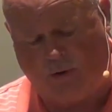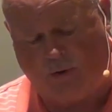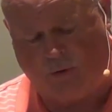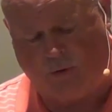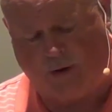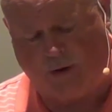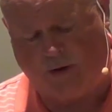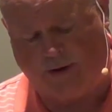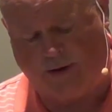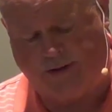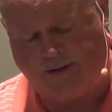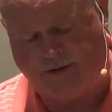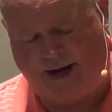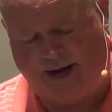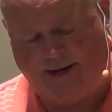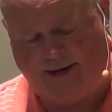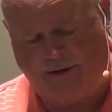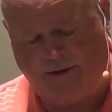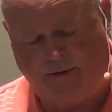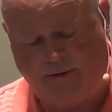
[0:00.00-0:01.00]
where we're going to
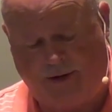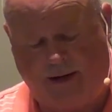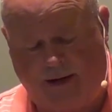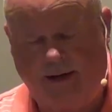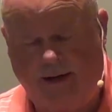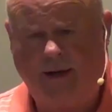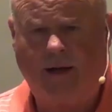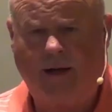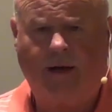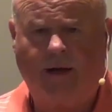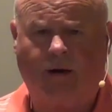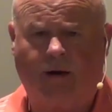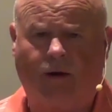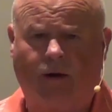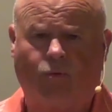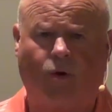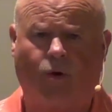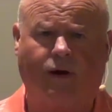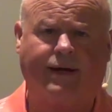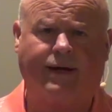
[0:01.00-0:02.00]
try to
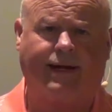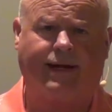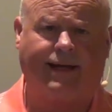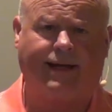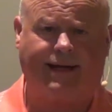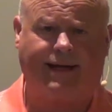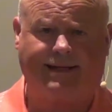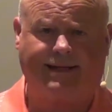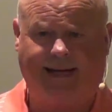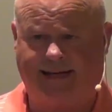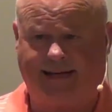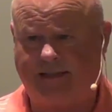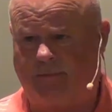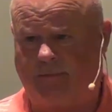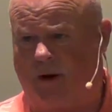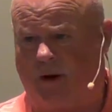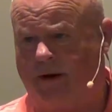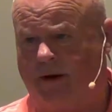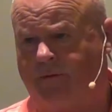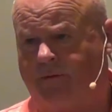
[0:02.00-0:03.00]
work and get a
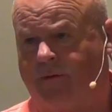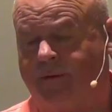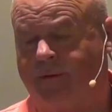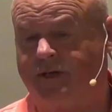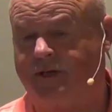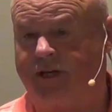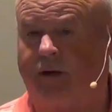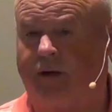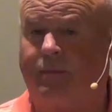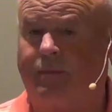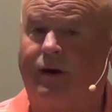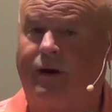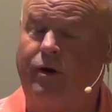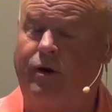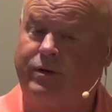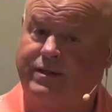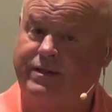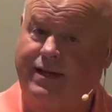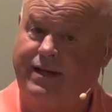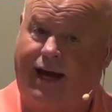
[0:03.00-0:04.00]
testimony from a
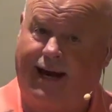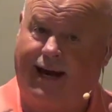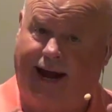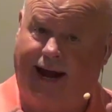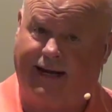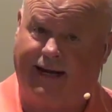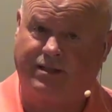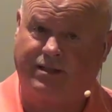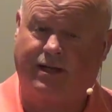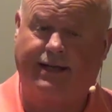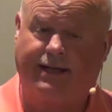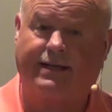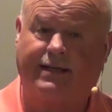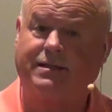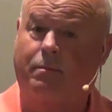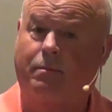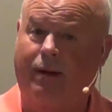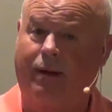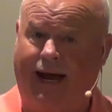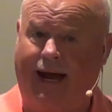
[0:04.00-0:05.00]
gentleman who is not
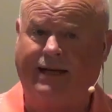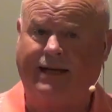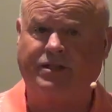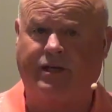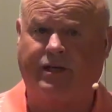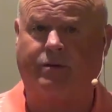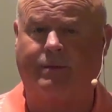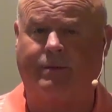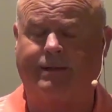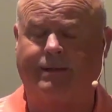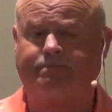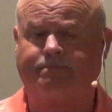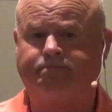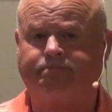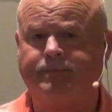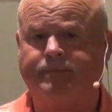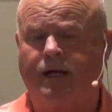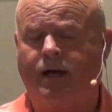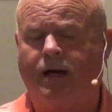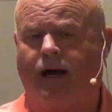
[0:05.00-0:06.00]
actually, it's a black gentleman
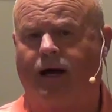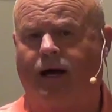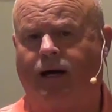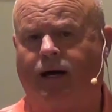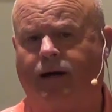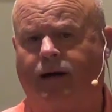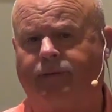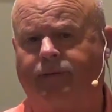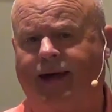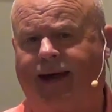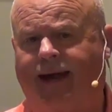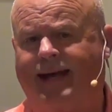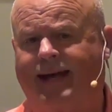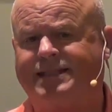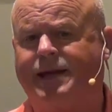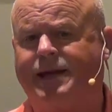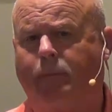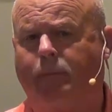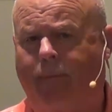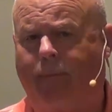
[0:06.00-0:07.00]
that
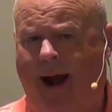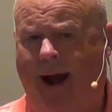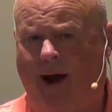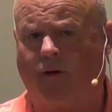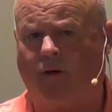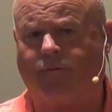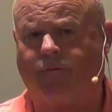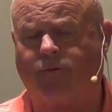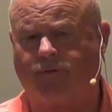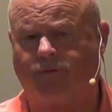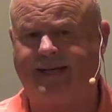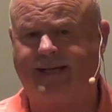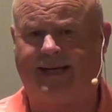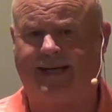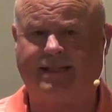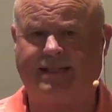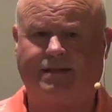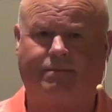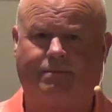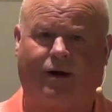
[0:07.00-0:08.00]
has a powerful
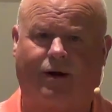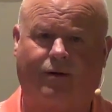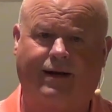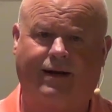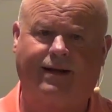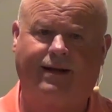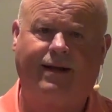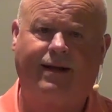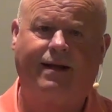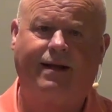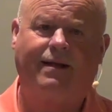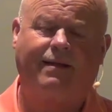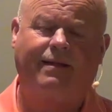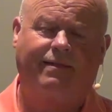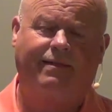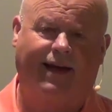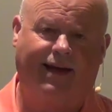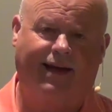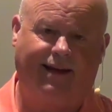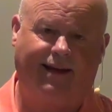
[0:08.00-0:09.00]
testimony
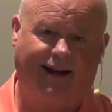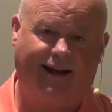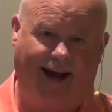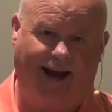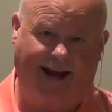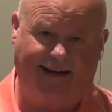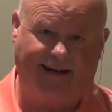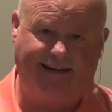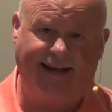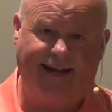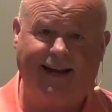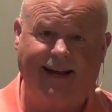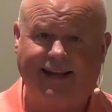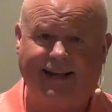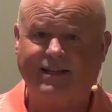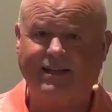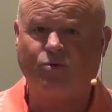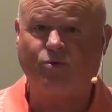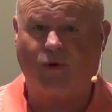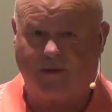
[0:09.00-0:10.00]
that had
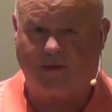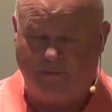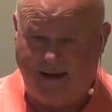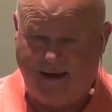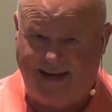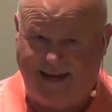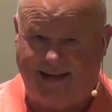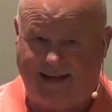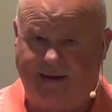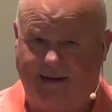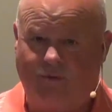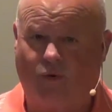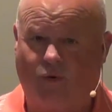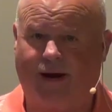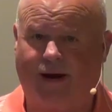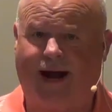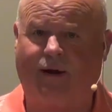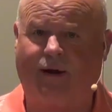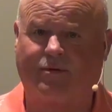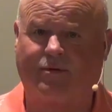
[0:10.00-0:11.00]
dealings with me
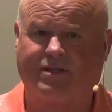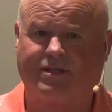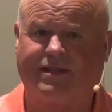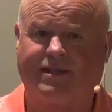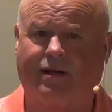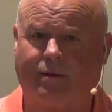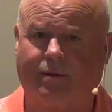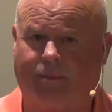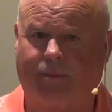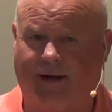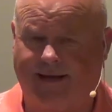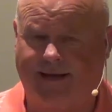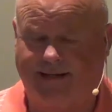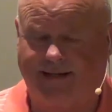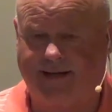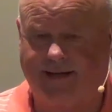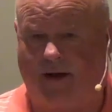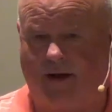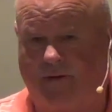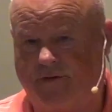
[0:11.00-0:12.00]
when I was still a
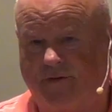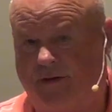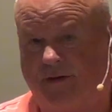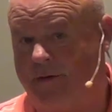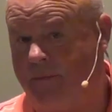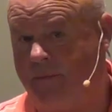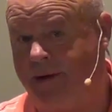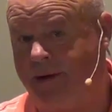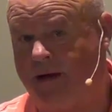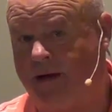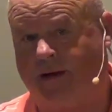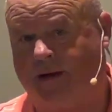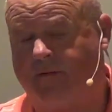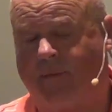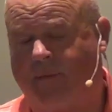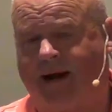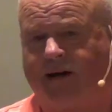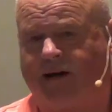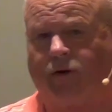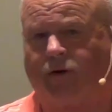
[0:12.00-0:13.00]
police officer in the
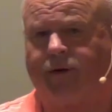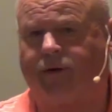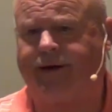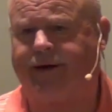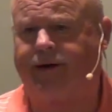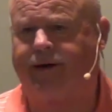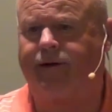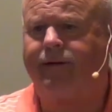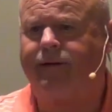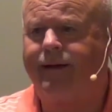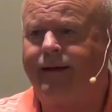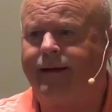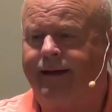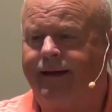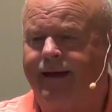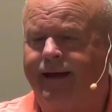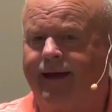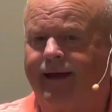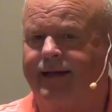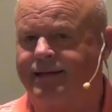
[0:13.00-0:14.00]
middle of my career.
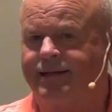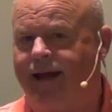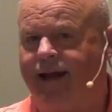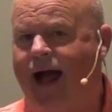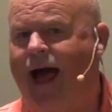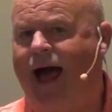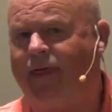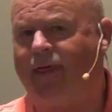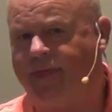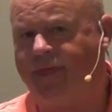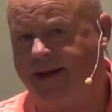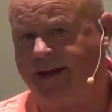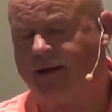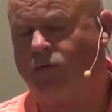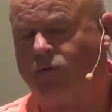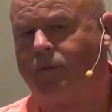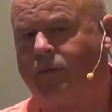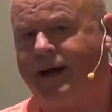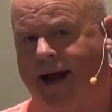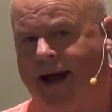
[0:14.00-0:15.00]
And I
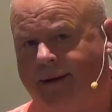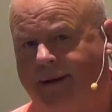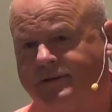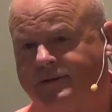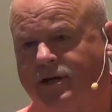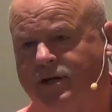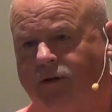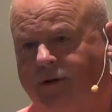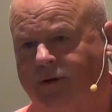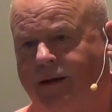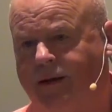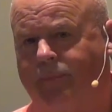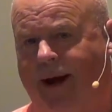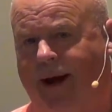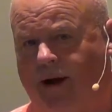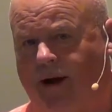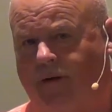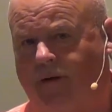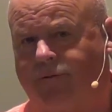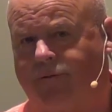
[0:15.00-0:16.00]
think it will be
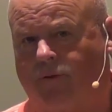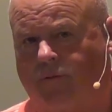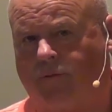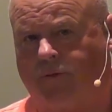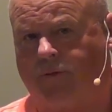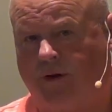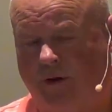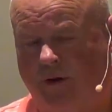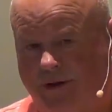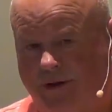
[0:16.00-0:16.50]
absolutely powerful